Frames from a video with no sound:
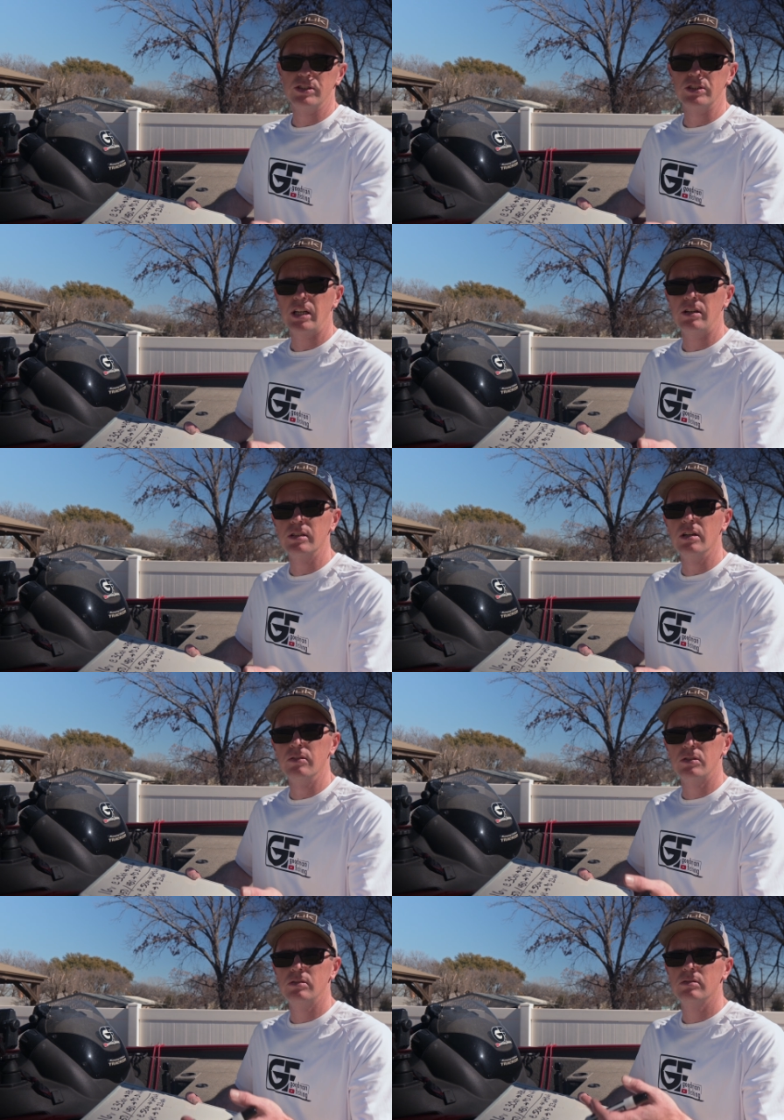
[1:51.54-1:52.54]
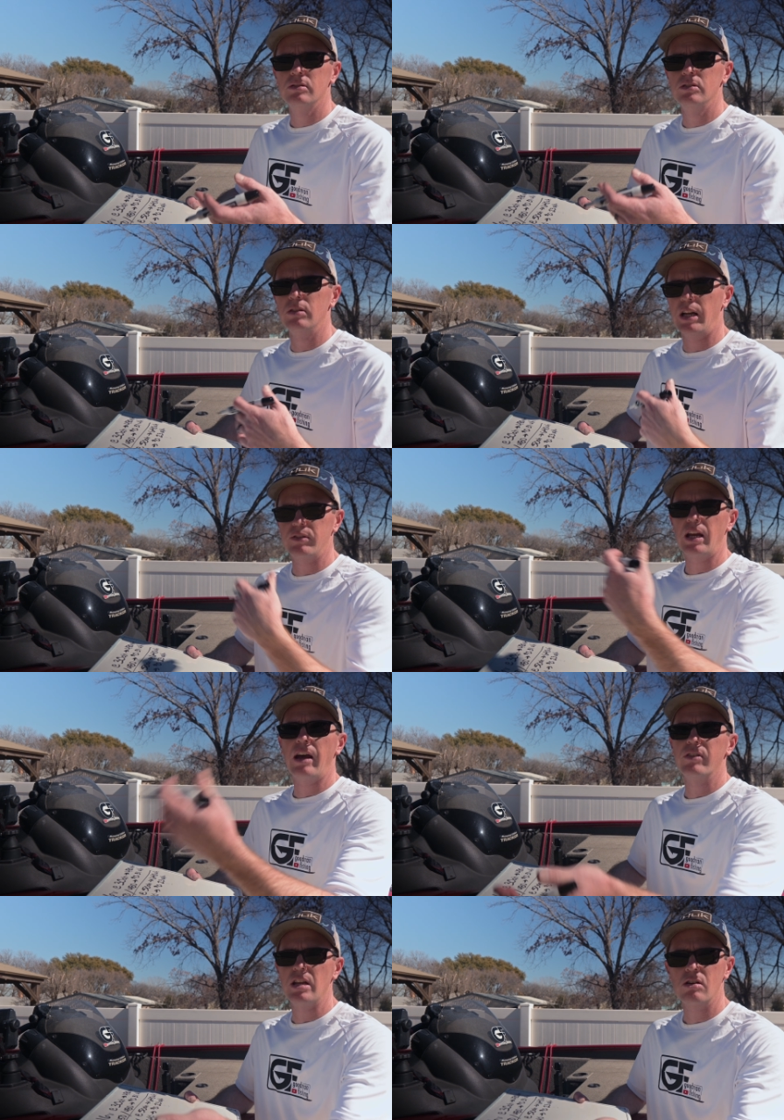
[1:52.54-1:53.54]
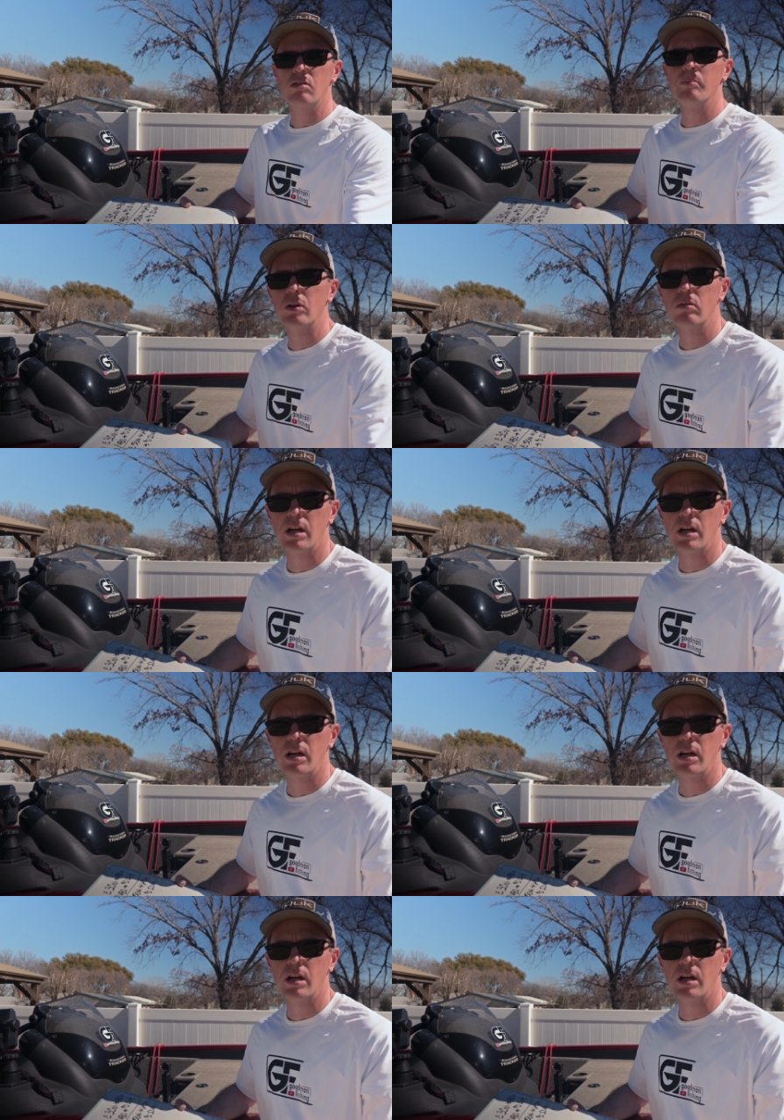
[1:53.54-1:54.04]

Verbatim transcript: to just carry it over. You have to have an incremental